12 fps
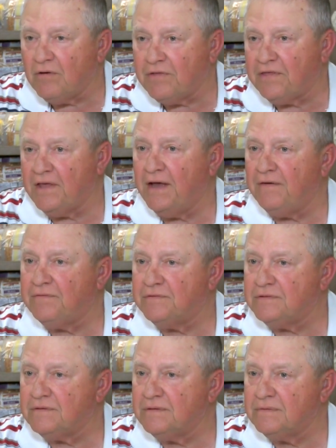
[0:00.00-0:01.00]

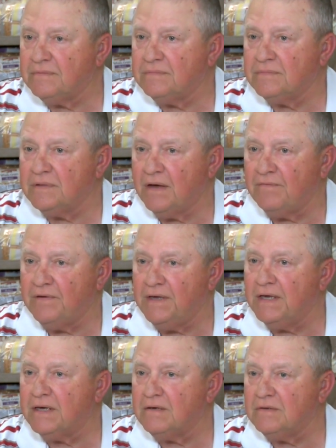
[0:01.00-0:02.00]
thefts of
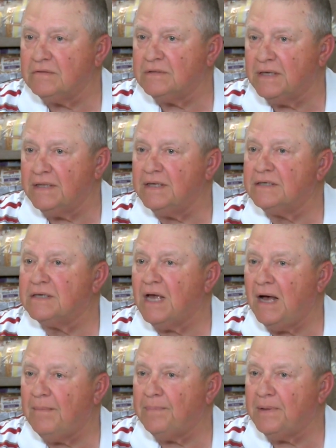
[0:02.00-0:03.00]
vehicles in this
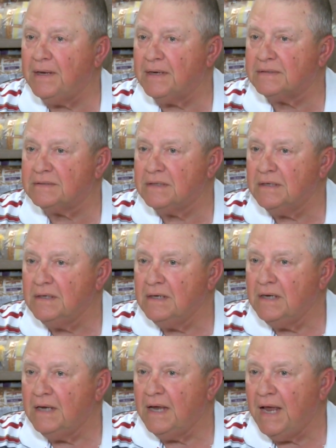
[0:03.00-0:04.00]
complex
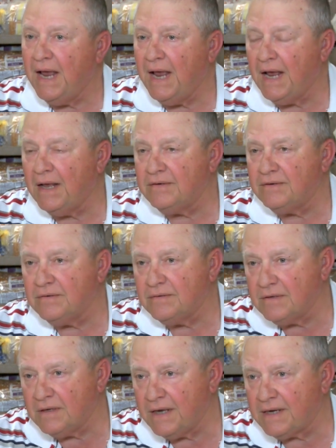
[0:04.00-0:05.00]
and
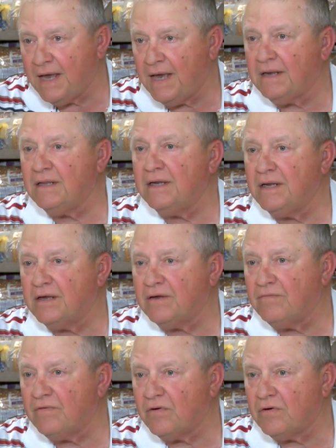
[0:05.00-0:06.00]
catalytic
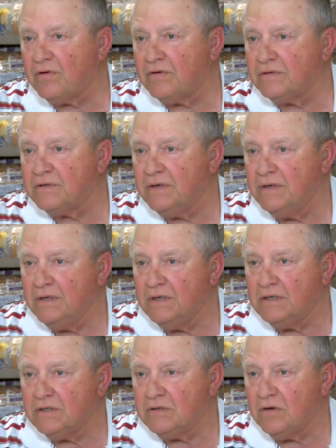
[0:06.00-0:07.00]
converters,
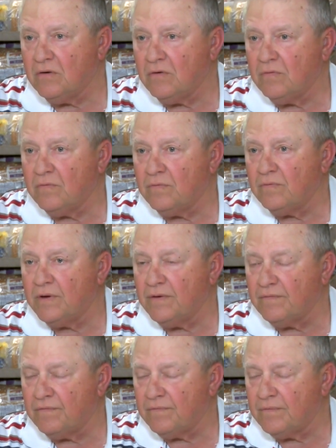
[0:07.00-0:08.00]
so we've
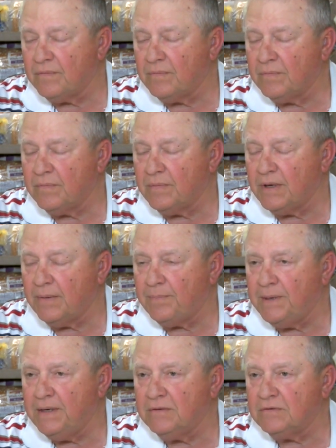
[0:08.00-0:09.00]

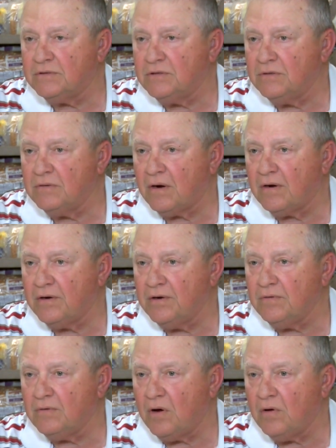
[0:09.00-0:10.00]
appealed to our
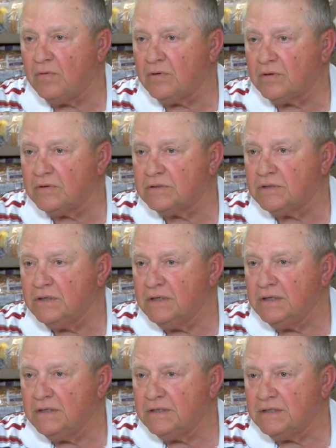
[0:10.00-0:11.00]
new owners
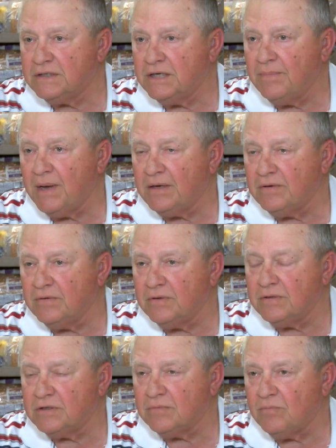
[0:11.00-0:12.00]
to see about doing
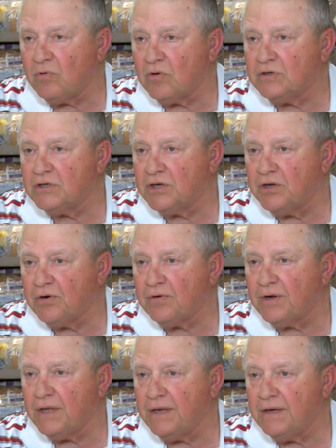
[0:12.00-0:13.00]
some more
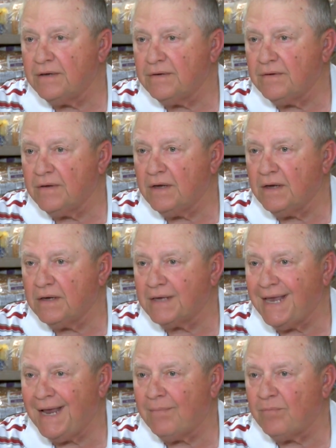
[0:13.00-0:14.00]
security uh,
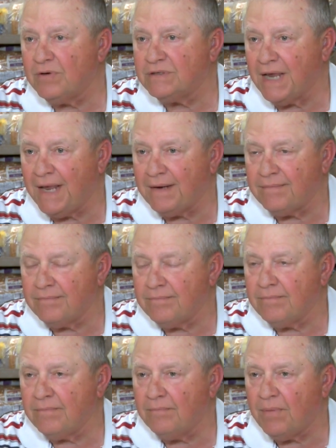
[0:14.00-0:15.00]
cameras and
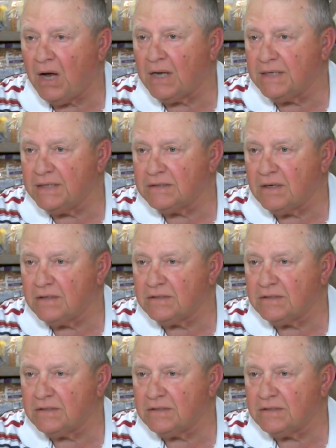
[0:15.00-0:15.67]
bodies on,